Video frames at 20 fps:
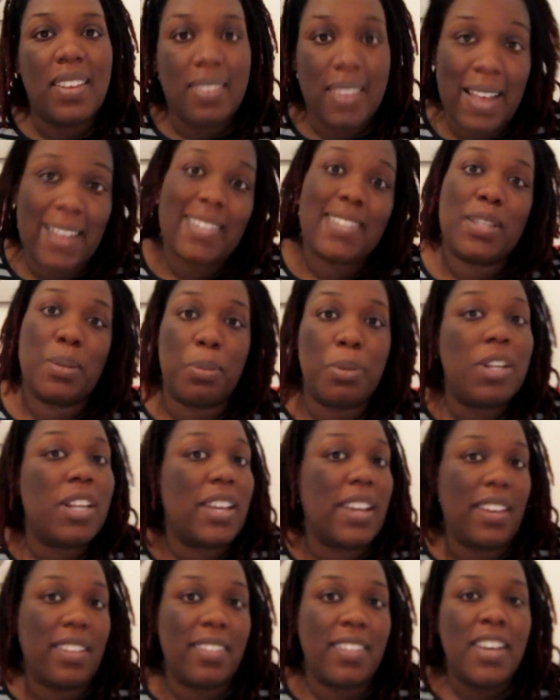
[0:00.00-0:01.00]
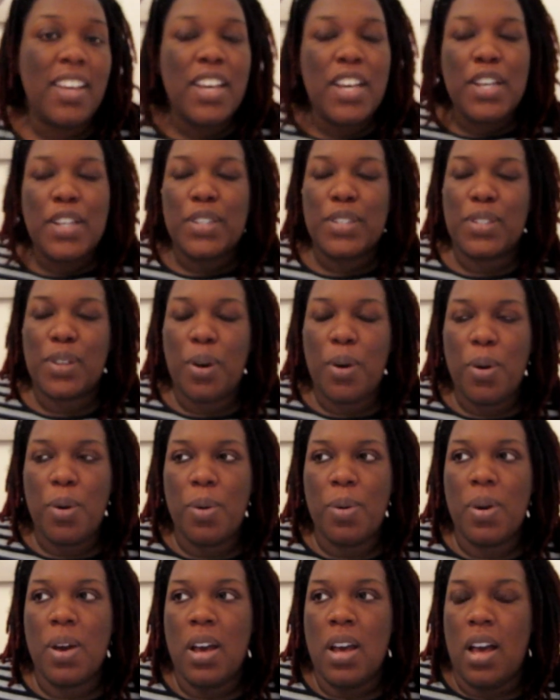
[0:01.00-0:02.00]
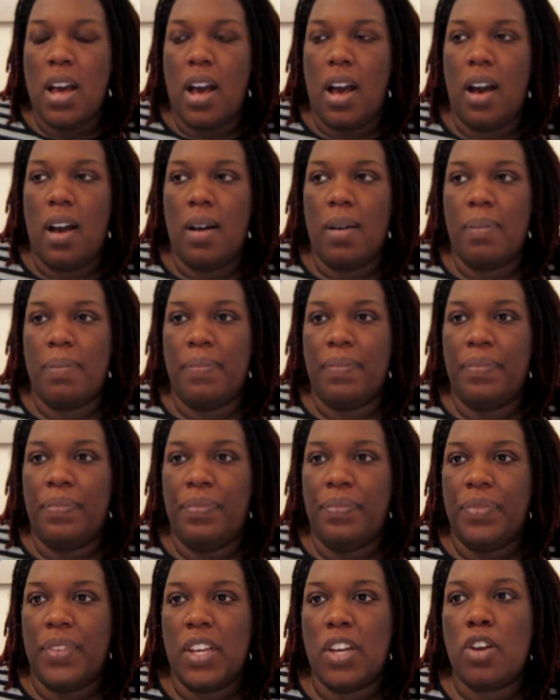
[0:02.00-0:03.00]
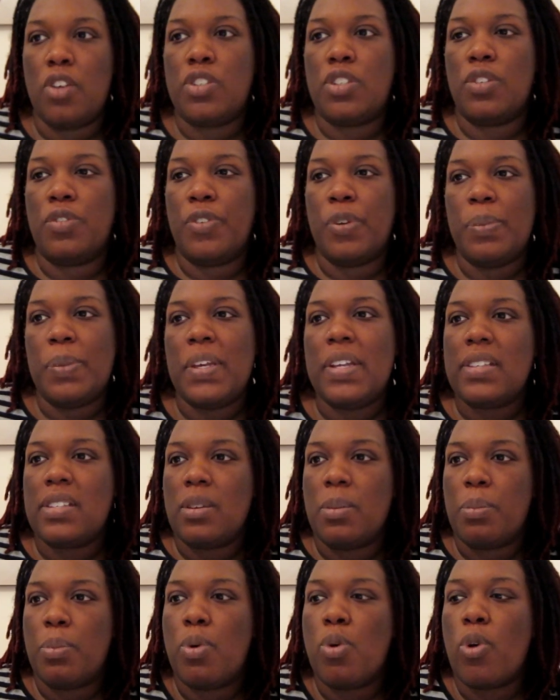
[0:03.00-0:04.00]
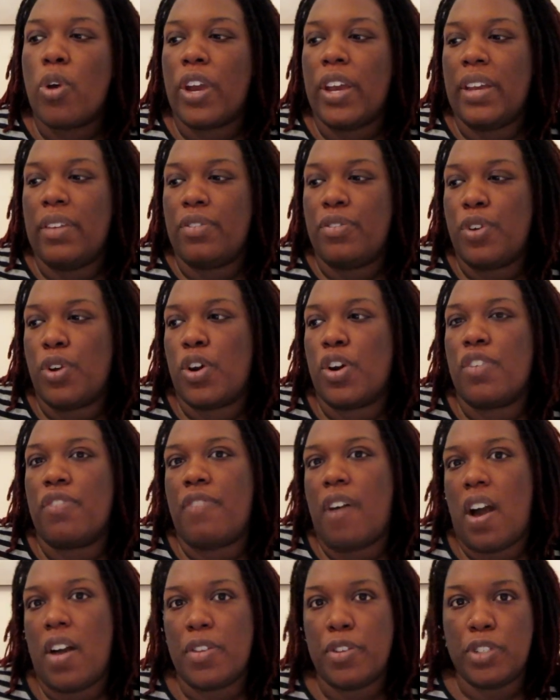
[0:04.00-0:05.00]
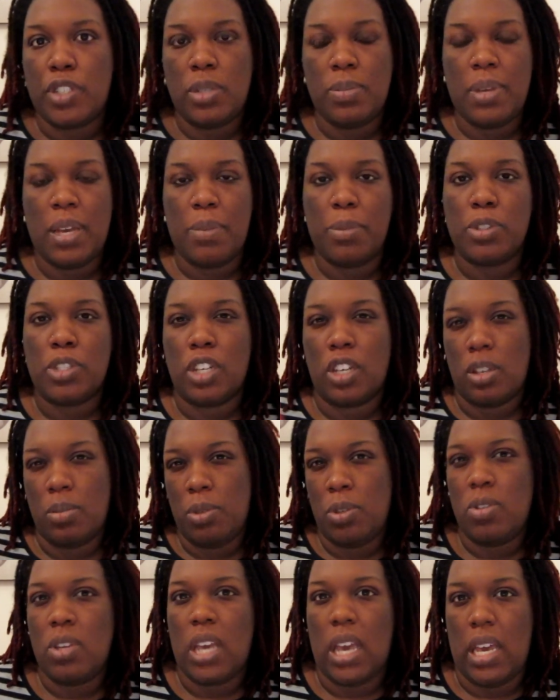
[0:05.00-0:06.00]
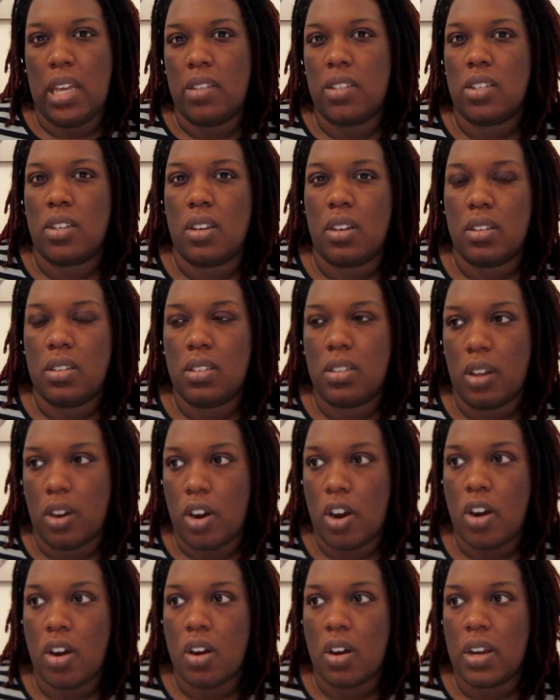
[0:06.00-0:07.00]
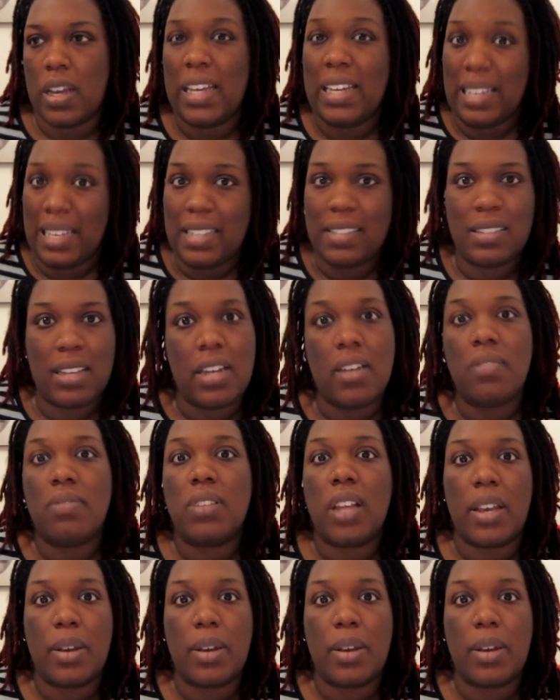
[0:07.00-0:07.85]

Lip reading: that's the plan. So, and also for me, it's important for her father to be able to communicate to her in his native